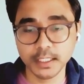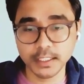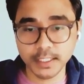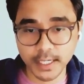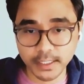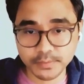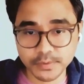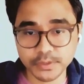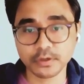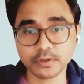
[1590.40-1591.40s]
It
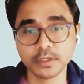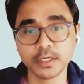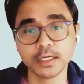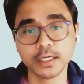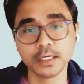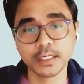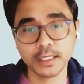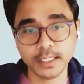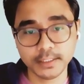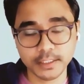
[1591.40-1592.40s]
helps your
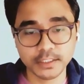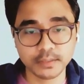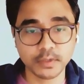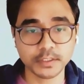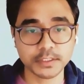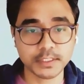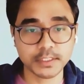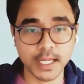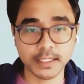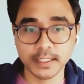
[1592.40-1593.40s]
healthcare team
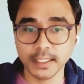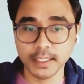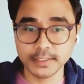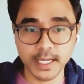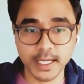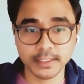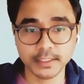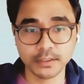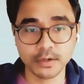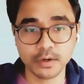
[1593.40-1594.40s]
understand
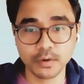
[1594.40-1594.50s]
exactly